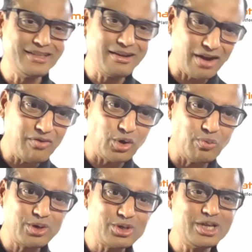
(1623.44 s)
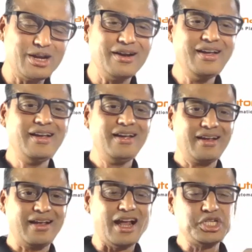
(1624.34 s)
their revenue because they're
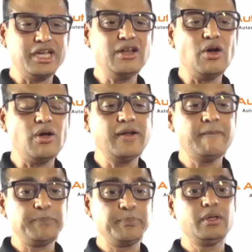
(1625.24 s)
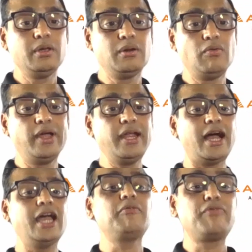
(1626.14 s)
cashing in on very
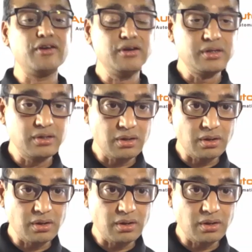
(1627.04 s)
high upfront